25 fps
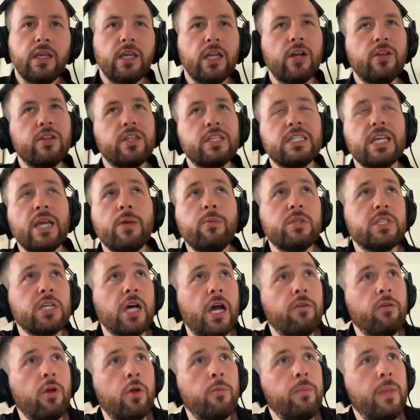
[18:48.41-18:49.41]
You know, the same with
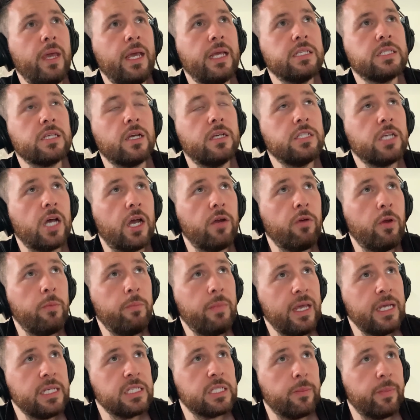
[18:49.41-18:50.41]
Tyrone Mings. Like
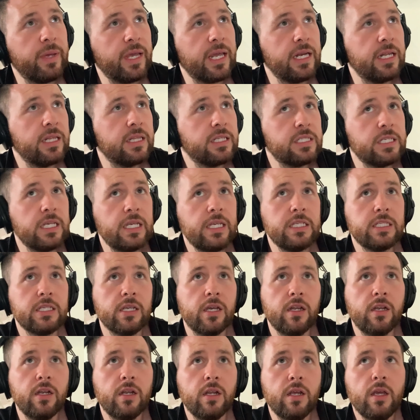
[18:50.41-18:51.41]
Tyrone Mings at the beginning of the
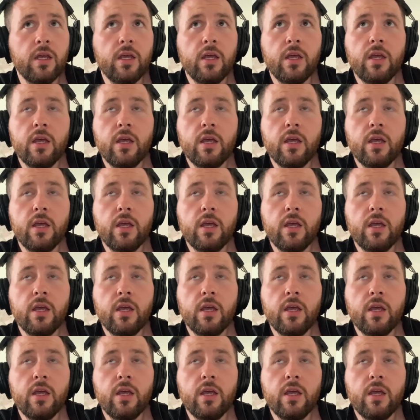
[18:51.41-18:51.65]
season,